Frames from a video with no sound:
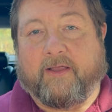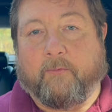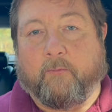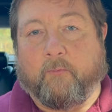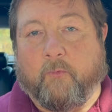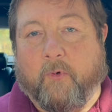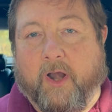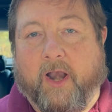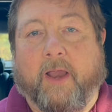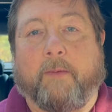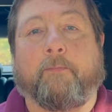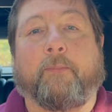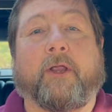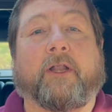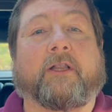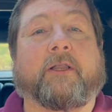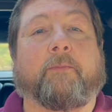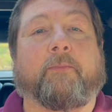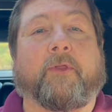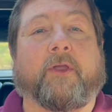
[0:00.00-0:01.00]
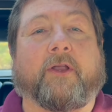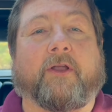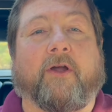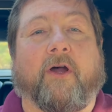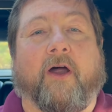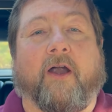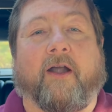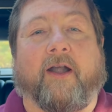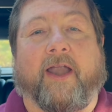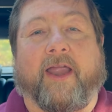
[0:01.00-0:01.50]
when I picked up the
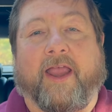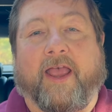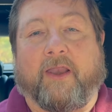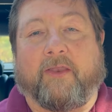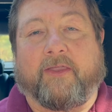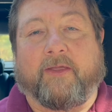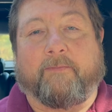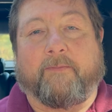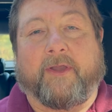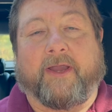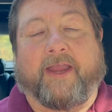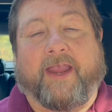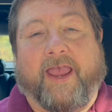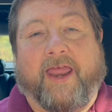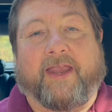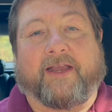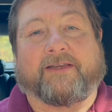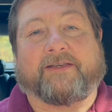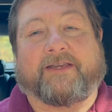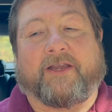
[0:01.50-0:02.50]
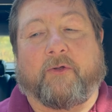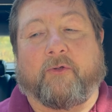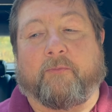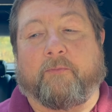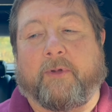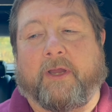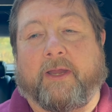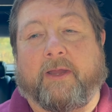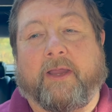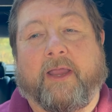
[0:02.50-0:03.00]
car, I had the mechanic sit with
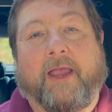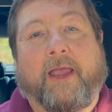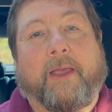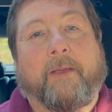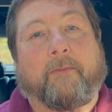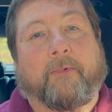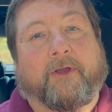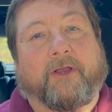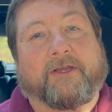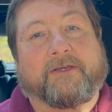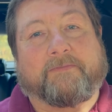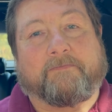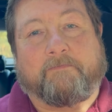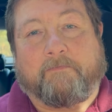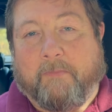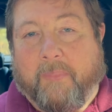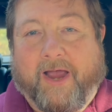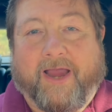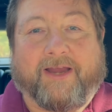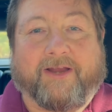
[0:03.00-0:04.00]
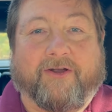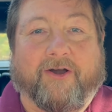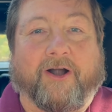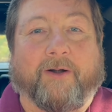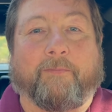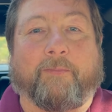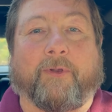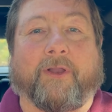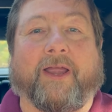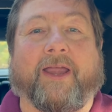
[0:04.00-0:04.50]
me because my
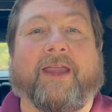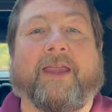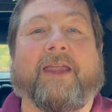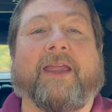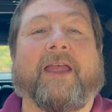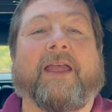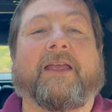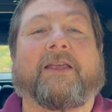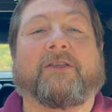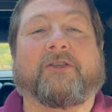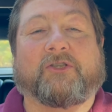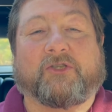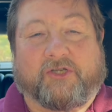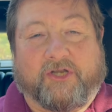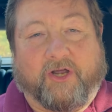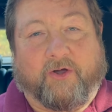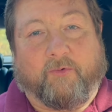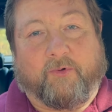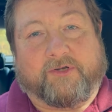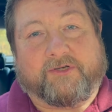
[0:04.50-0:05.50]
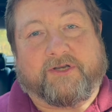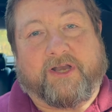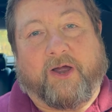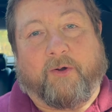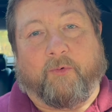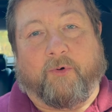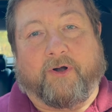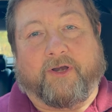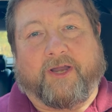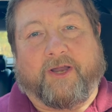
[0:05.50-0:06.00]
CarPlay still was
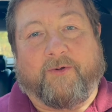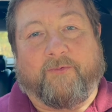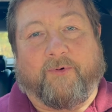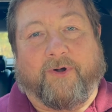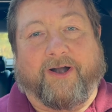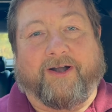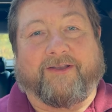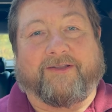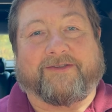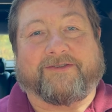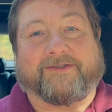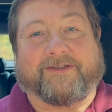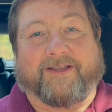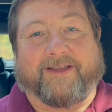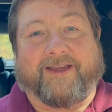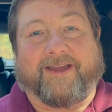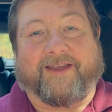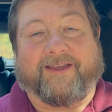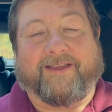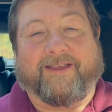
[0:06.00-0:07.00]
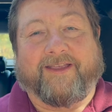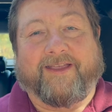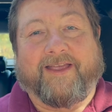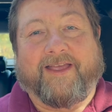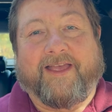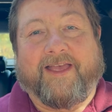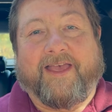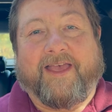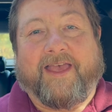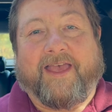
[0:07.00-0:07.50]
not working wirelessly.
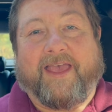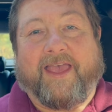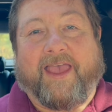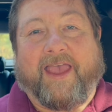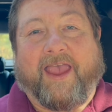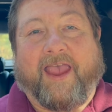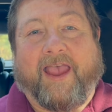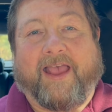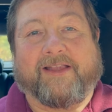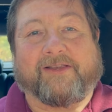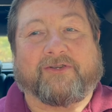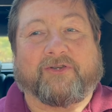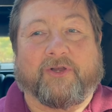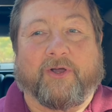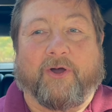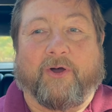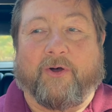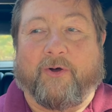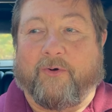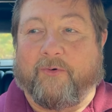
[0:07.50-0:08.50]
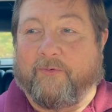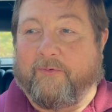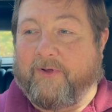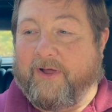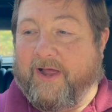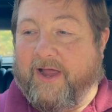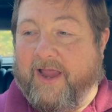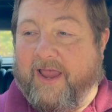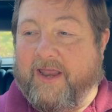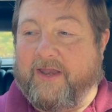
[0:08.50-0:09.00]
And so
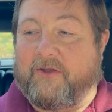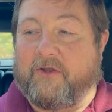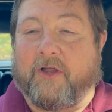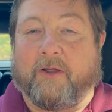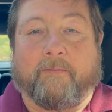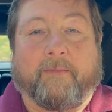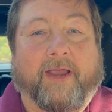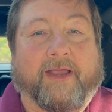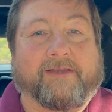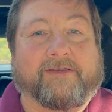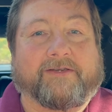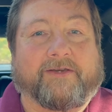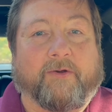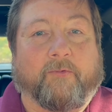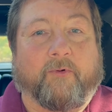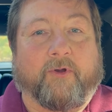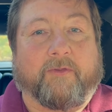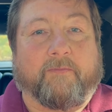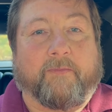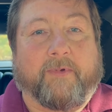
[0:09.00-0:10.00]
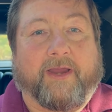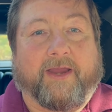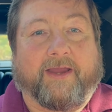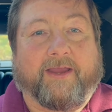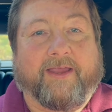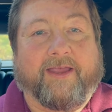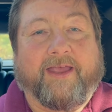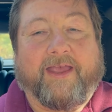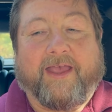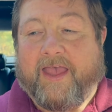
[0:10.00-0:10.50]
I had a young man sit with
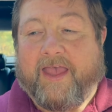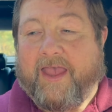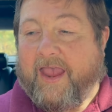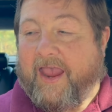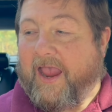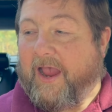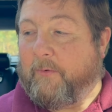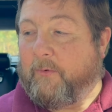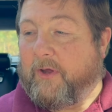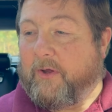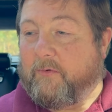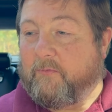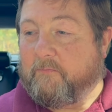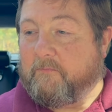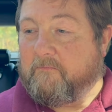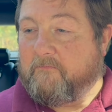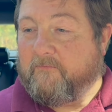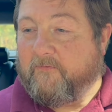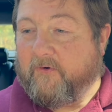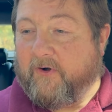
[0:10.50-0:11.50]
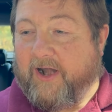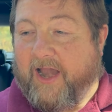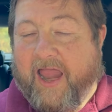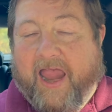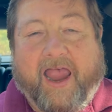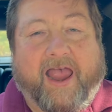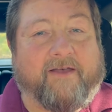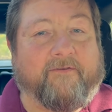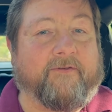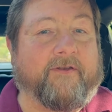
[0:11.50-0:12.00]
me, and we, for
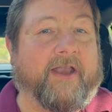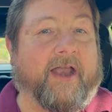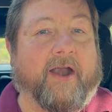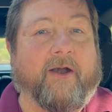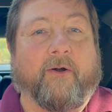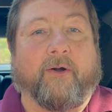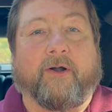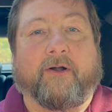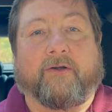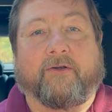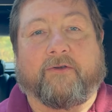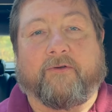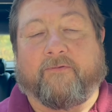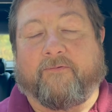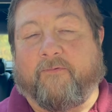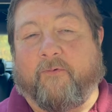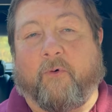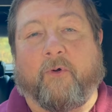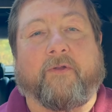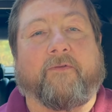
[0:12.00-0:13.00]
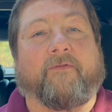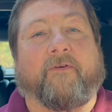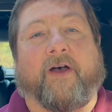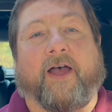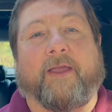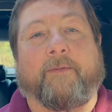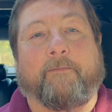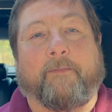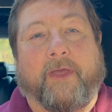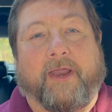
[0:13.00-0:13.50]
half an hour to
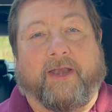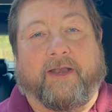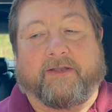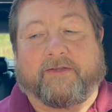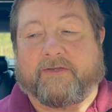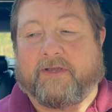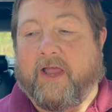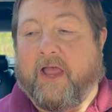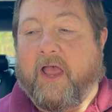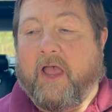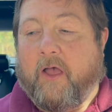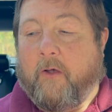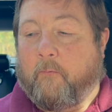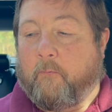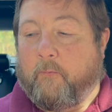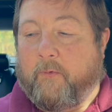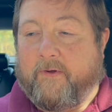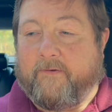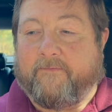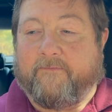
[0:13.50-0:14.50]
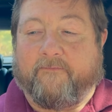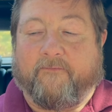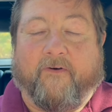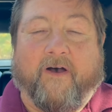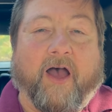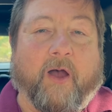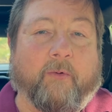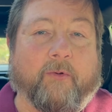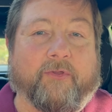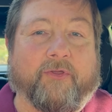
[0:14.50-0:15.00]
45 minutes, we
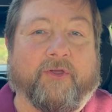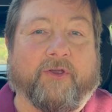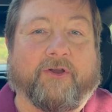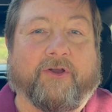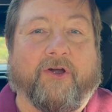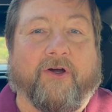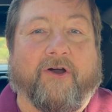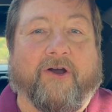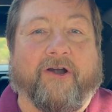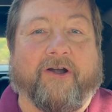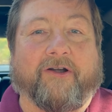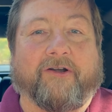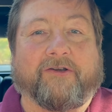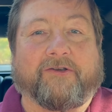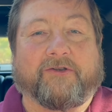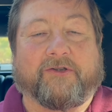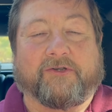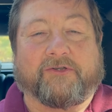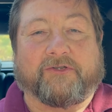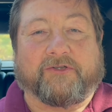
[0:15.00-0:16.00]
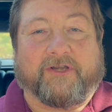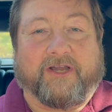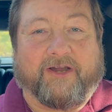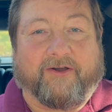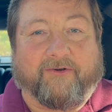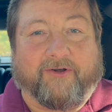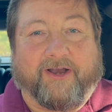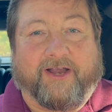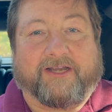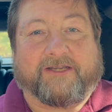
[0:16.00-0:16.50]
fought with the car to
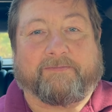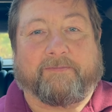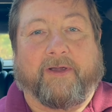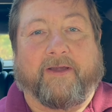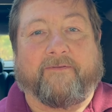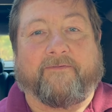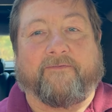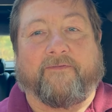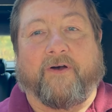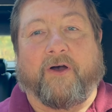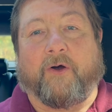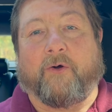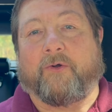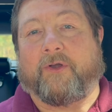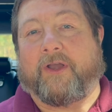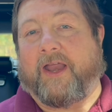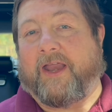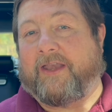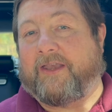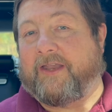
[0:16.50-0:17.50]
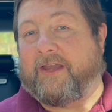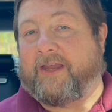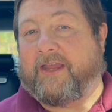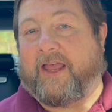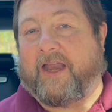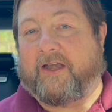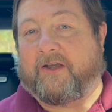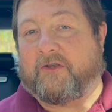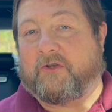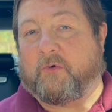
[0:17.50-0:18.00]
synchronize my phone and to
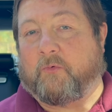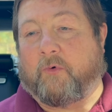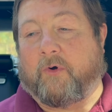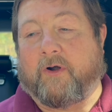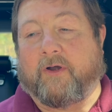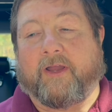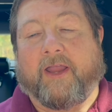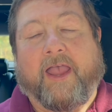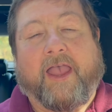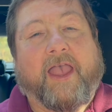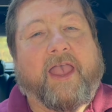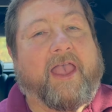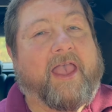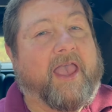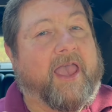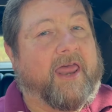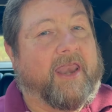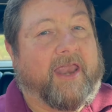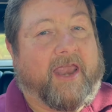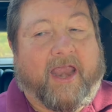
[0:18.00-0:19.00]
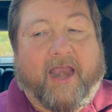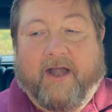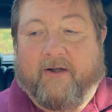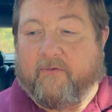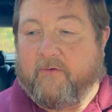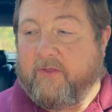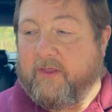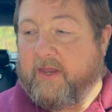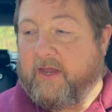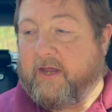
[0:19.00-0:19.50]
get it to work. And
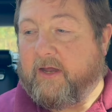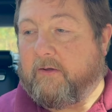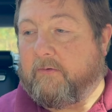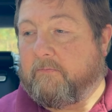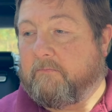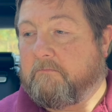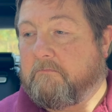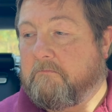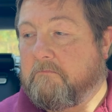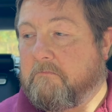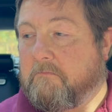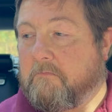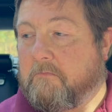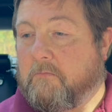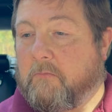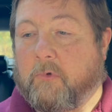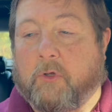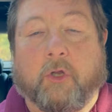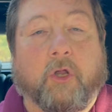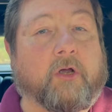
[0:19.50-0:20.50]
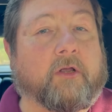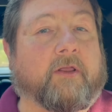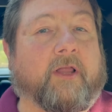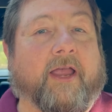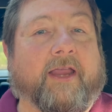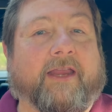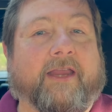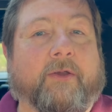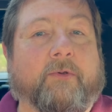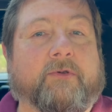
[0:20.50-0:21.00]
everything looked
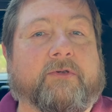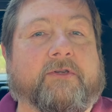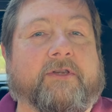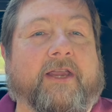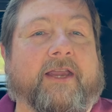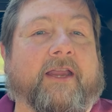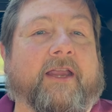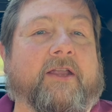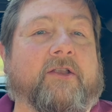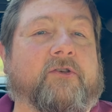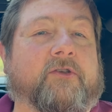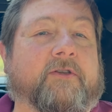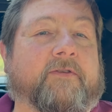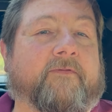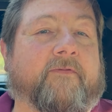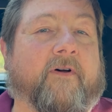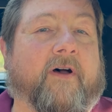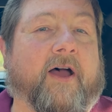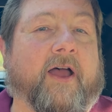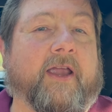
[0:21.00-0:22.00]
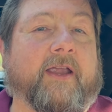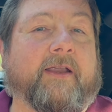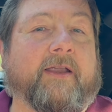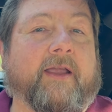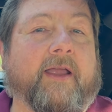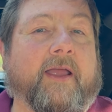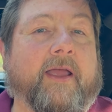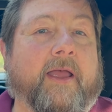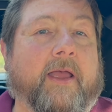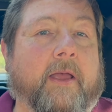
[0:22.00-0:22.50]
like it was syncing just fine,
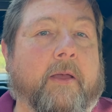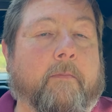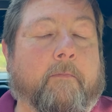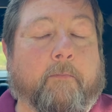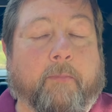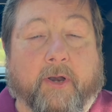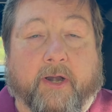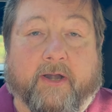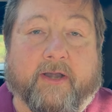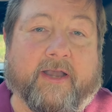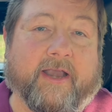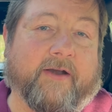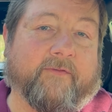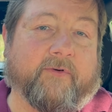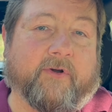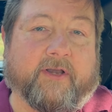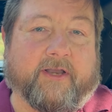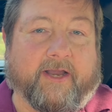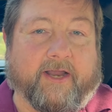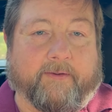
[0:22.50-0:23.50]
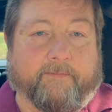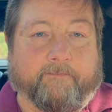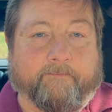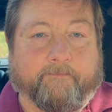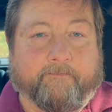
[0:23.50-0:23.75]
but it never did.